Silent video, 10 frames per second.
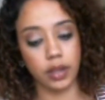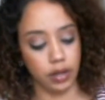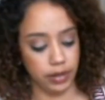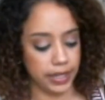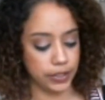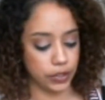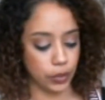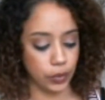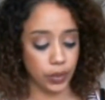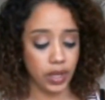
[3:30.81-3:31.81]
Alright,
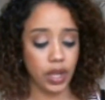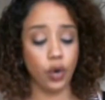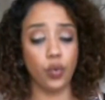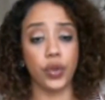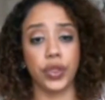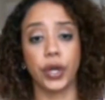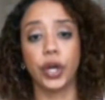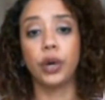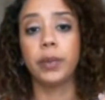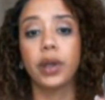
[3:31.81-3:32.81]
so with the
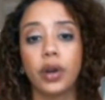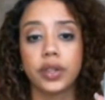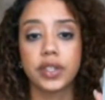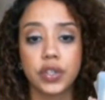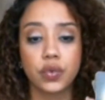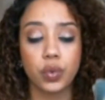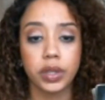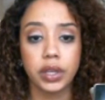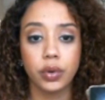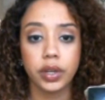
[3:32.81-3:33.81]
Hermit card, this is really
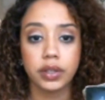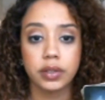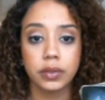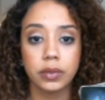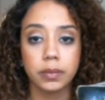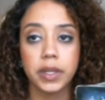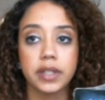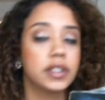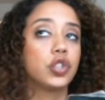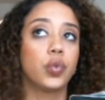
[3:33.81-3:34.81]
going to be a
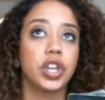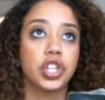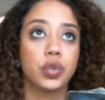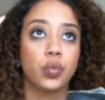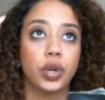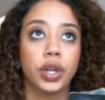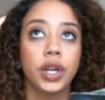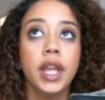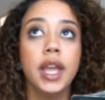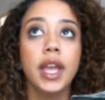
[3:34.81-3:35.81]
situation where
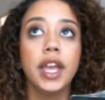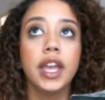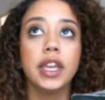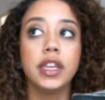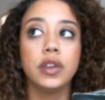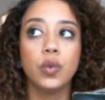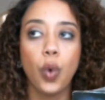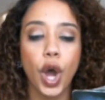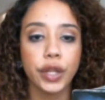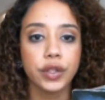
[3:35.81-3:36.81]
you
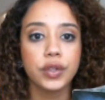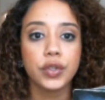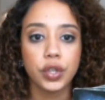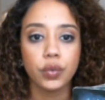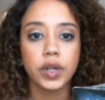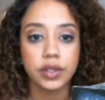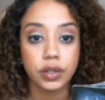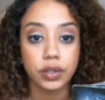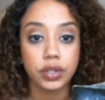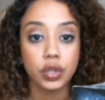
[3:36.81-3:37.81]
want to do your
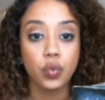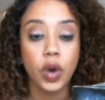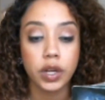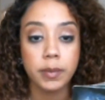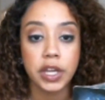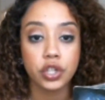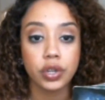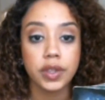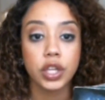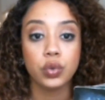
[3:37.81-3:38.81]
research. You want to make sure
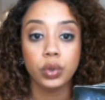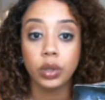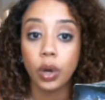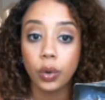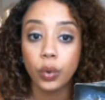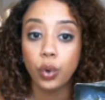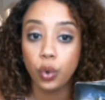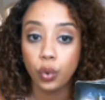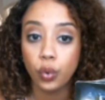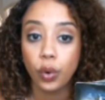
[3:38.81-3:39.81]
that you know
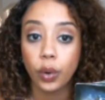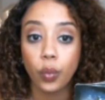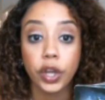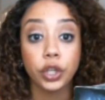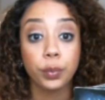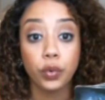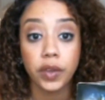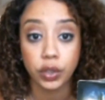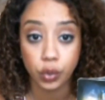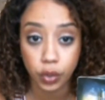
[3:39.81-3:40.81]
who or what you're
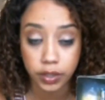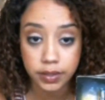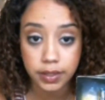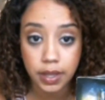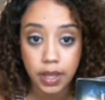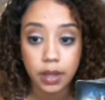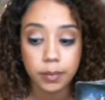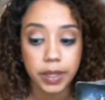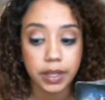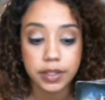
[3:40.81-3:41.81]
moving towards.
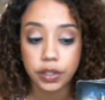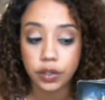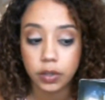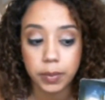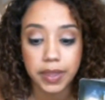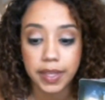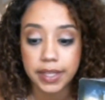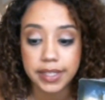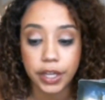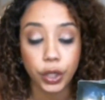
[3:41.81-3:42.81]
Because there could be
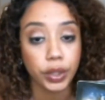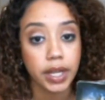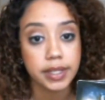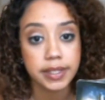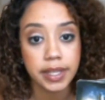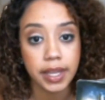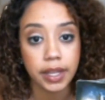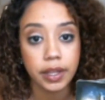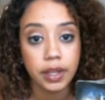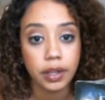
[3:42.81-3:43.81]
things that you're not
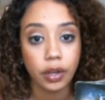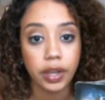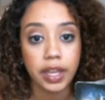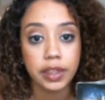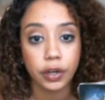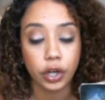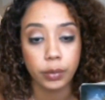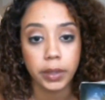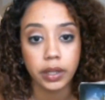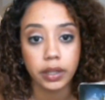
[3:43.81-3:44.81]
seeing, okay? The
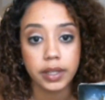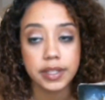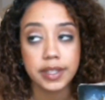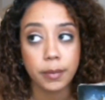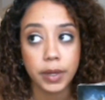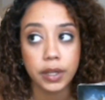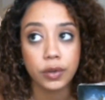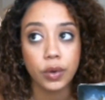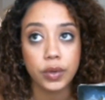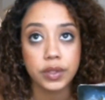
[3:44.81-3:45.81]
Hermit is somebody who
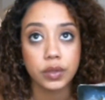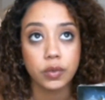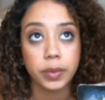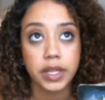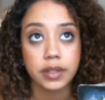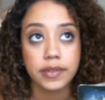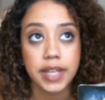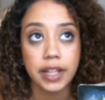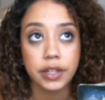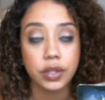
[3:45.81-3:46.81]
goes into a place of
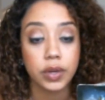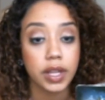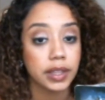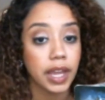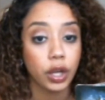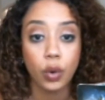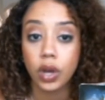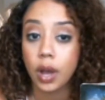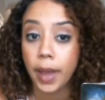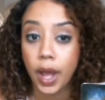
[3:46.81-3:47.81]
solitude, and they don't
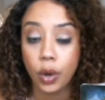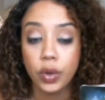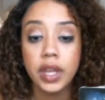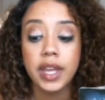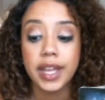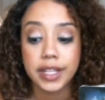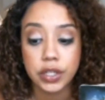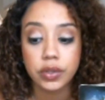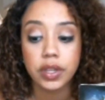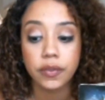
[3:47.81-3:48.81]
come out
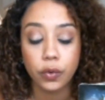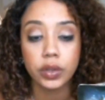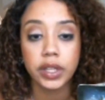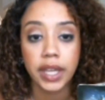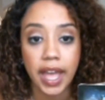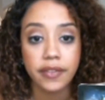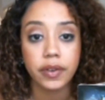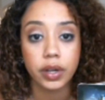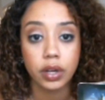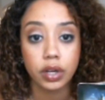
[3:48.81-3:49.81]
until they fully have
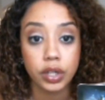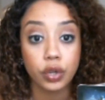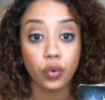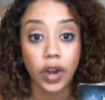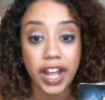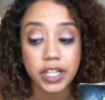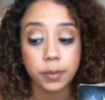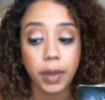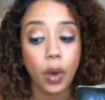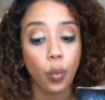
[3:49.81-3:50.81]
a good grasp
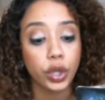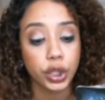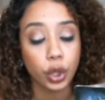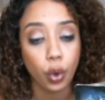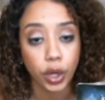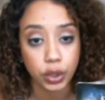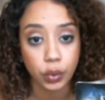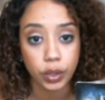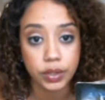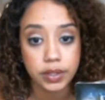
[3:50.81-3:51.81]
on what they're going
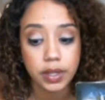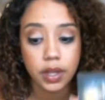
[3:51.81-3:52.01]
towards,